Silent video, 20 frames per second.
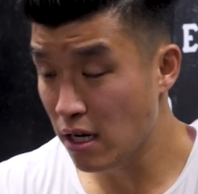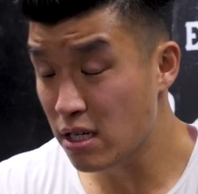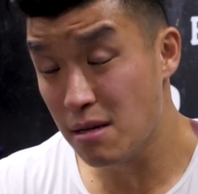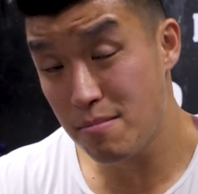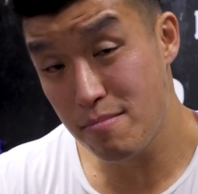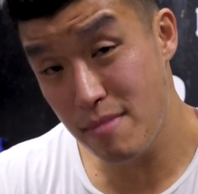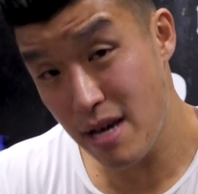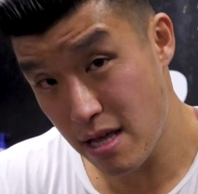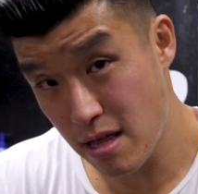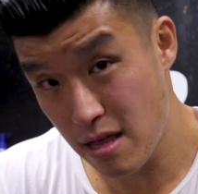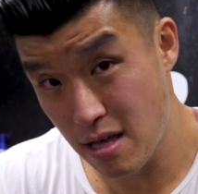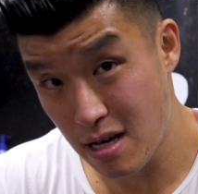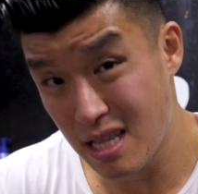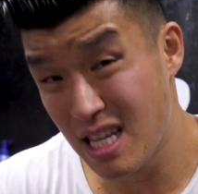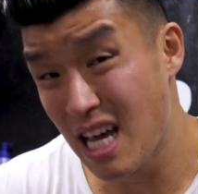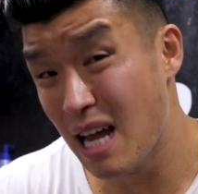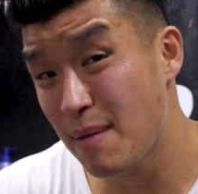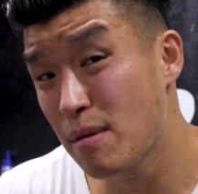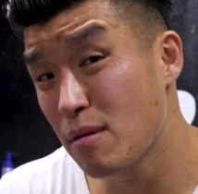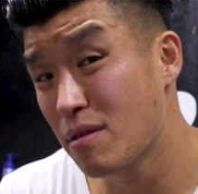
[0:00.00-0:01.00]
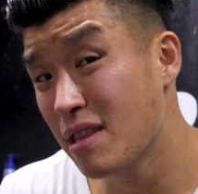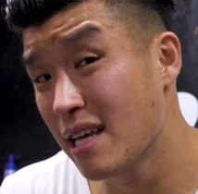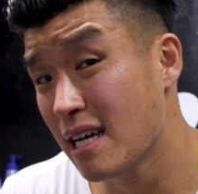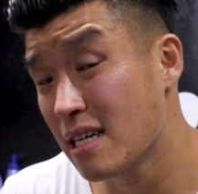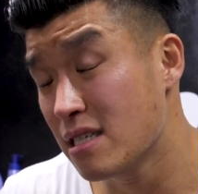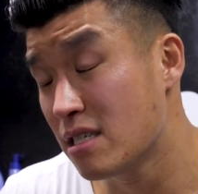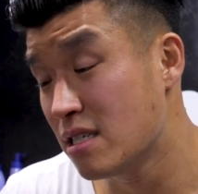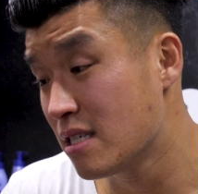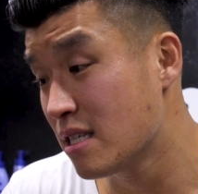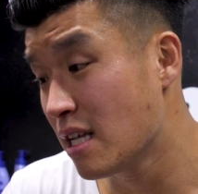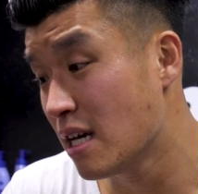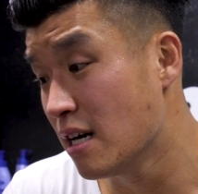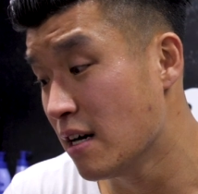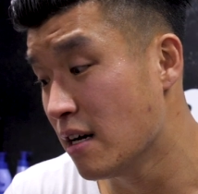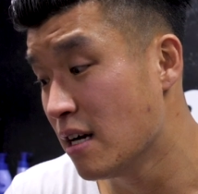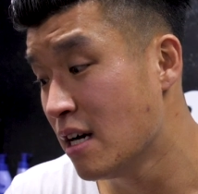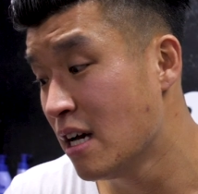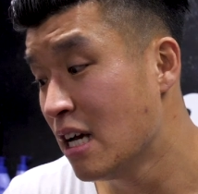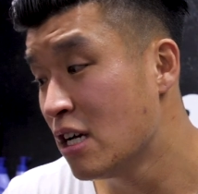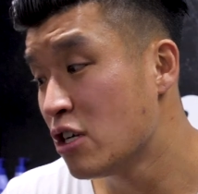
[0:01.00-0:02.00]
Here's a myth. A lot of people think it's just
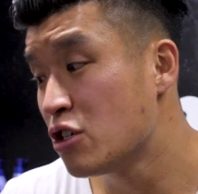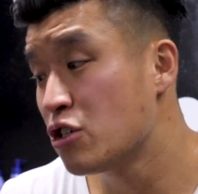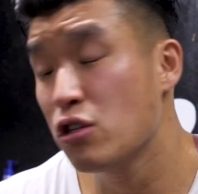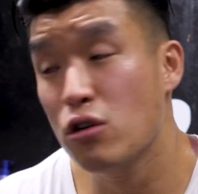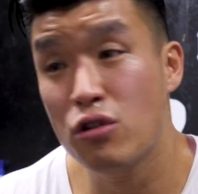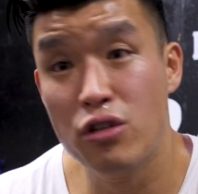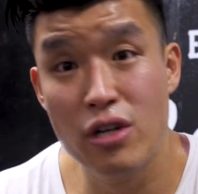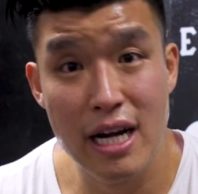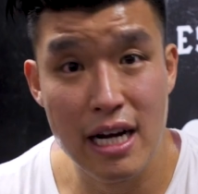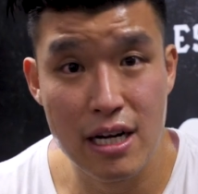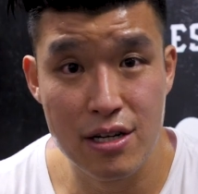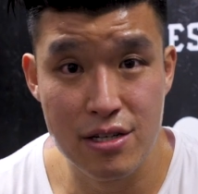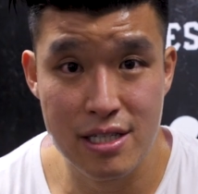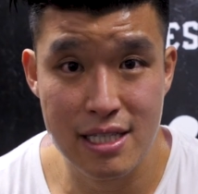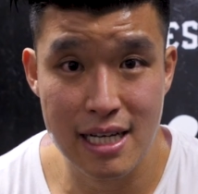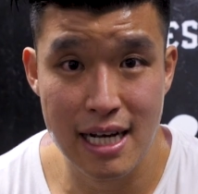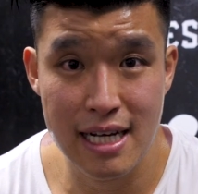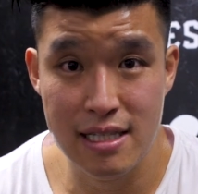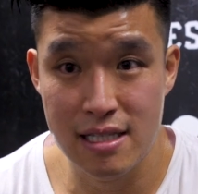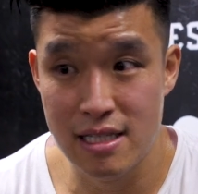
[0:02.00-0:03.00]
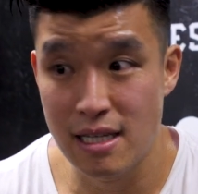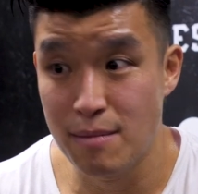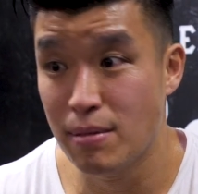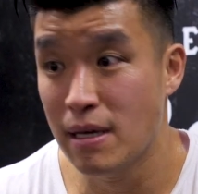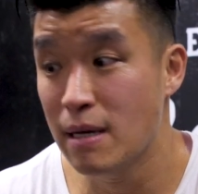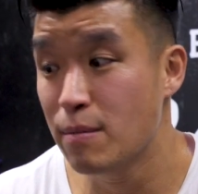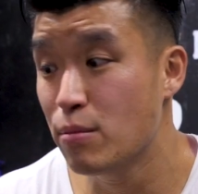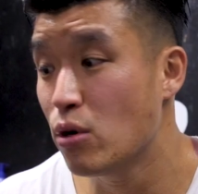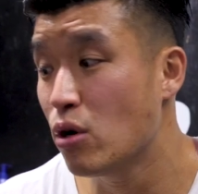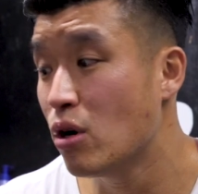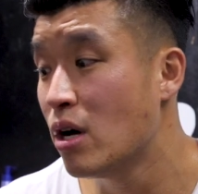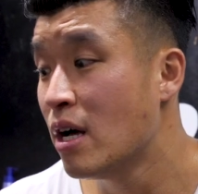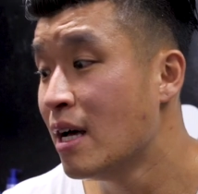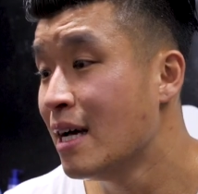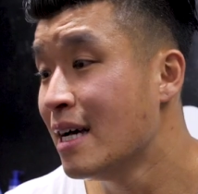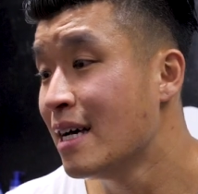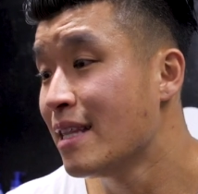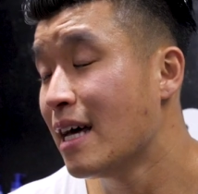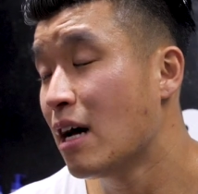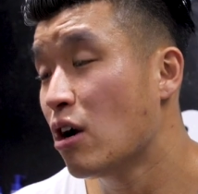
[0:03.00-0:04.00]
uh, shoulder exercises, and people
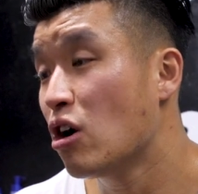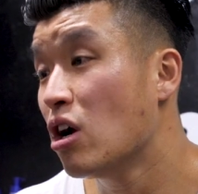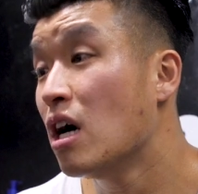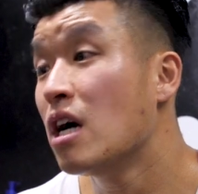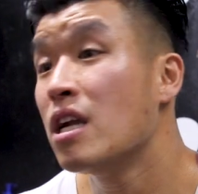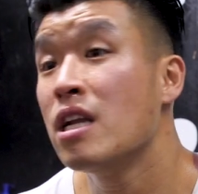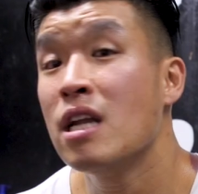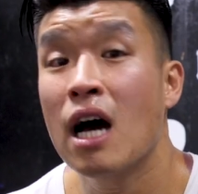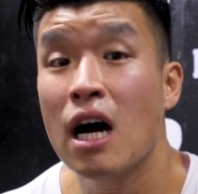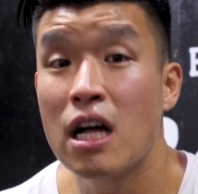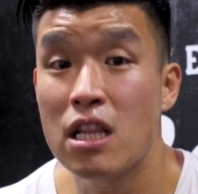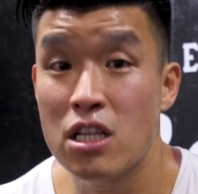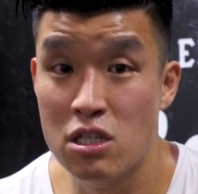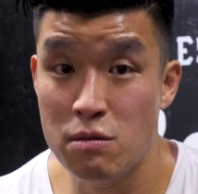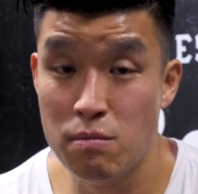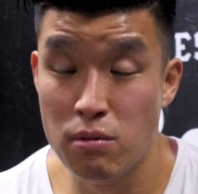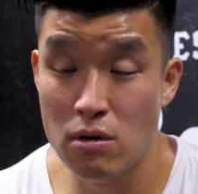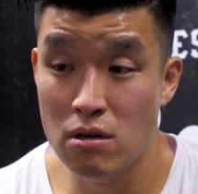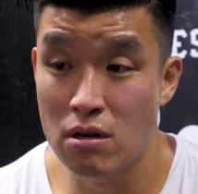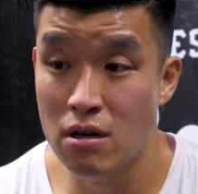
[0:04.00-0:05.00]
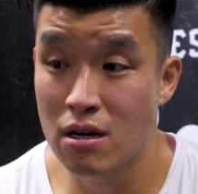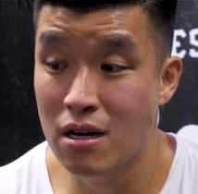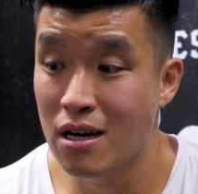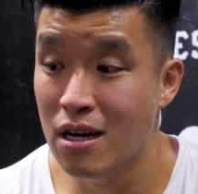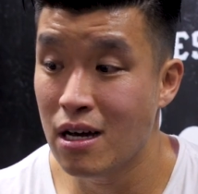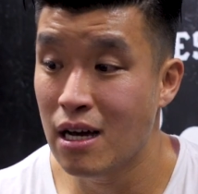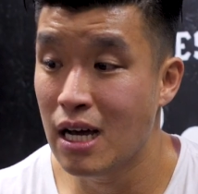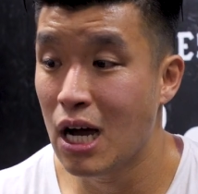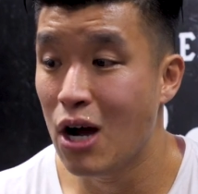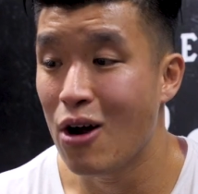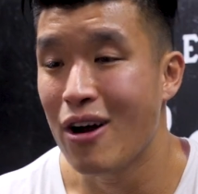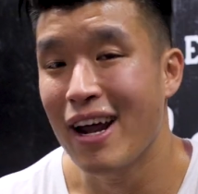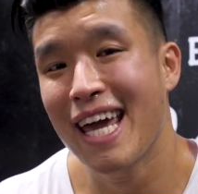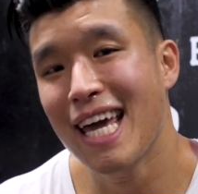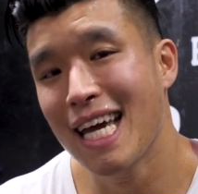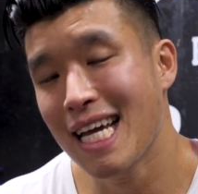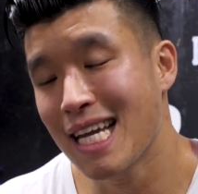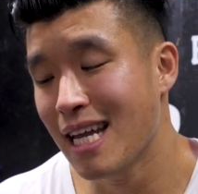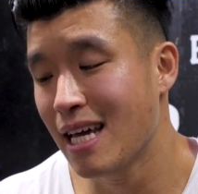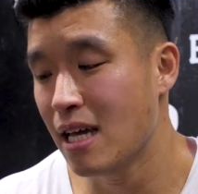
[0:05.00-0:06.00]
that are unknowledgeable or
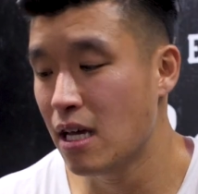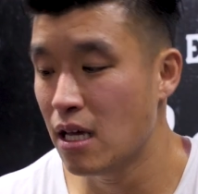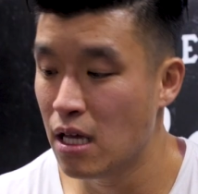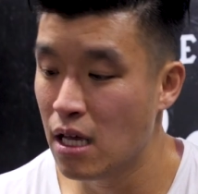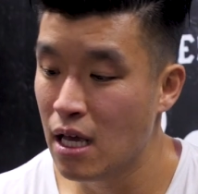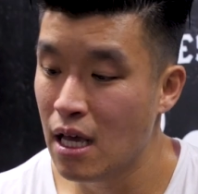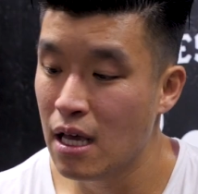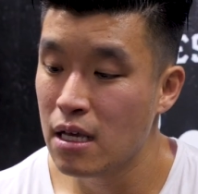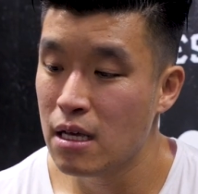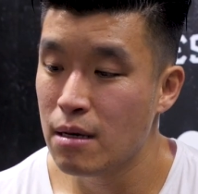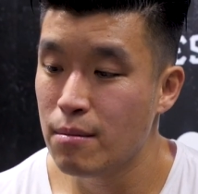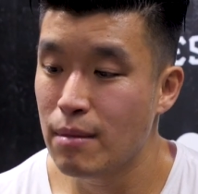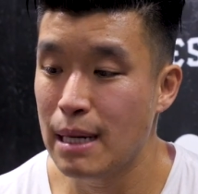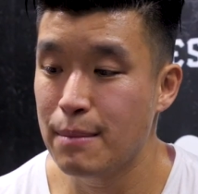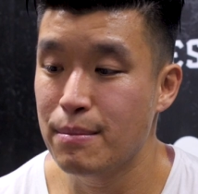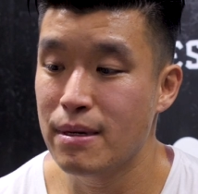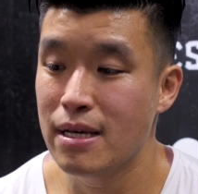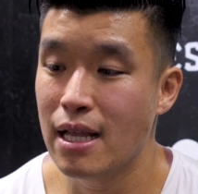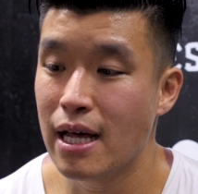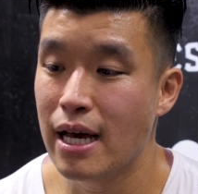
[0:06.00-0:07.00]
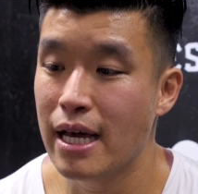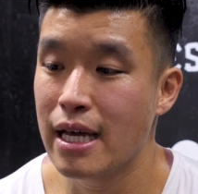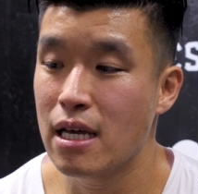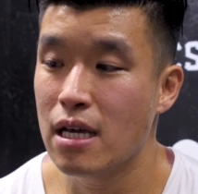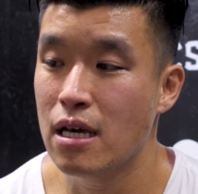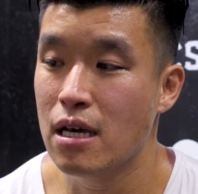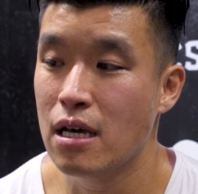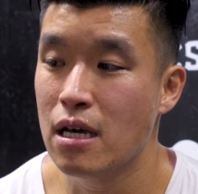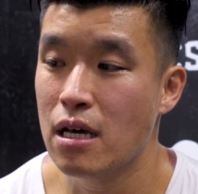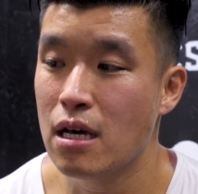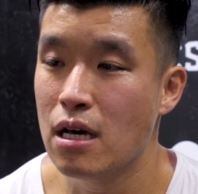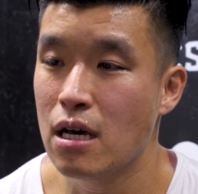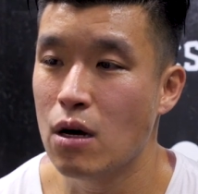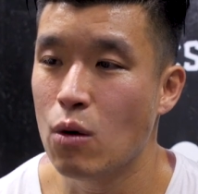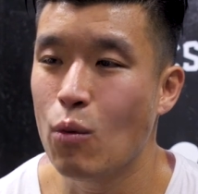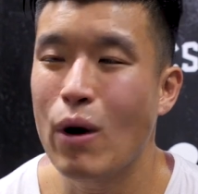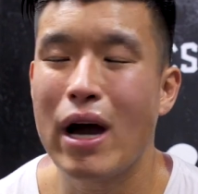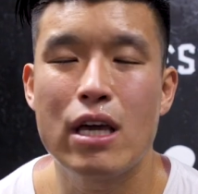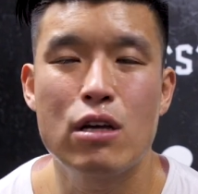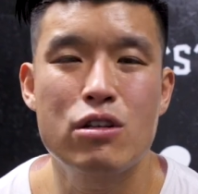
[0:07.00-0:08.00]
ignorant might be like,
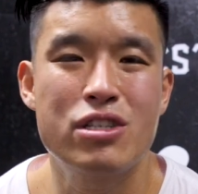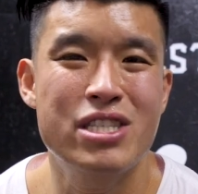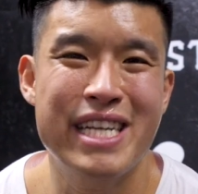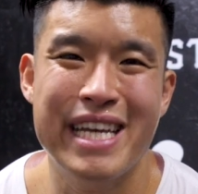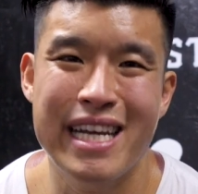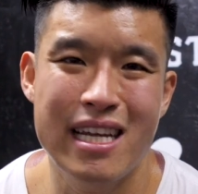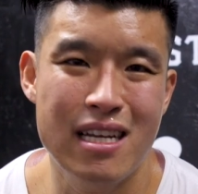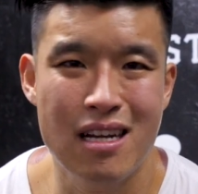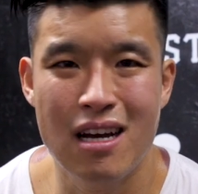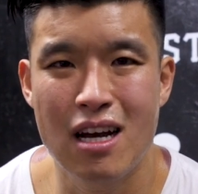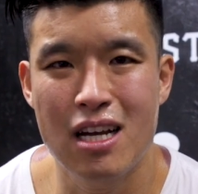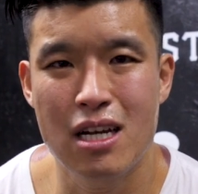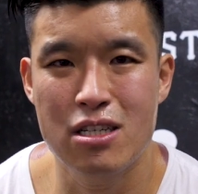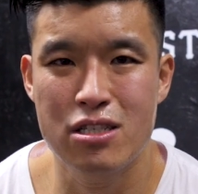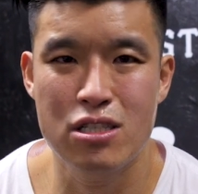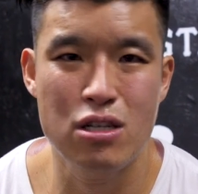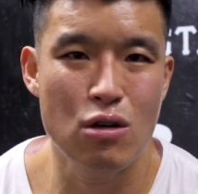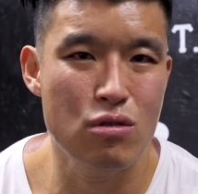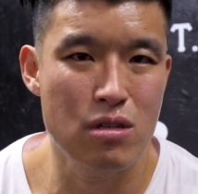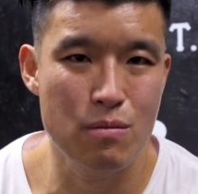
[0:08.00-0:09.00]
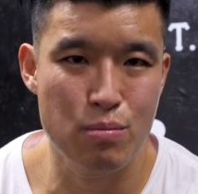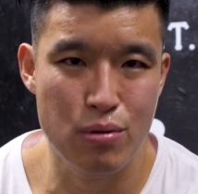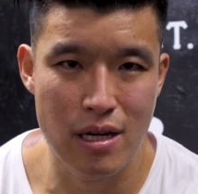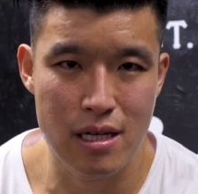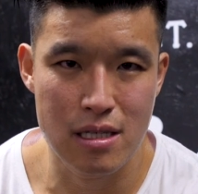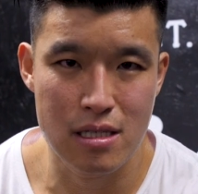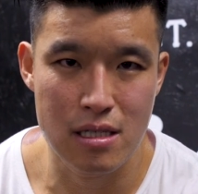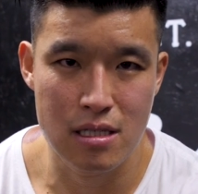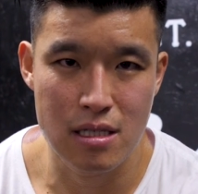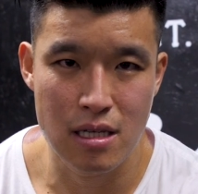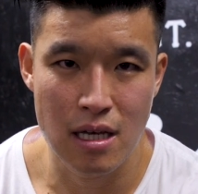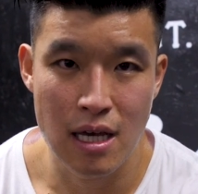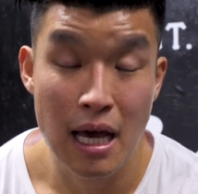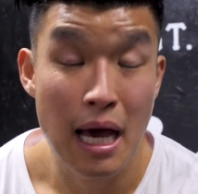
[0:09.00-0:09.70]
why are you cheating on your shoulder presses?